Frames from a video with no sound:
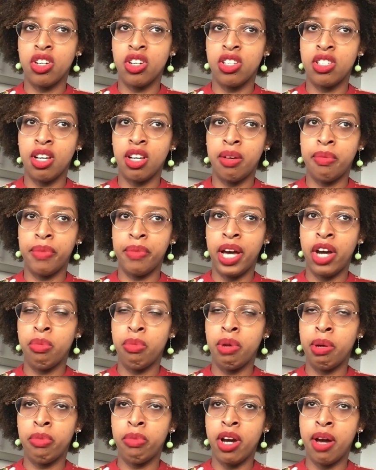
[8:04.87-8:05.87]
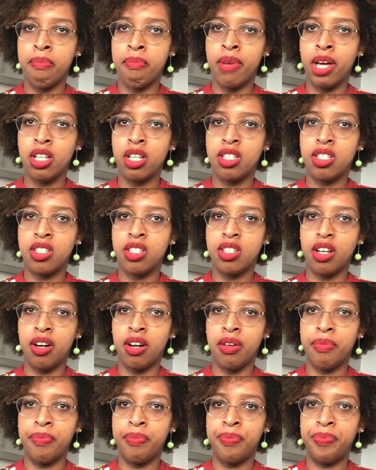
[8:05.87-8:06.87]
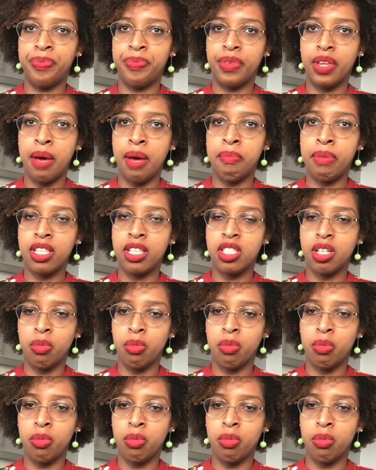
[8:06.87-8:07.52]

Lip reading: Because I remember I met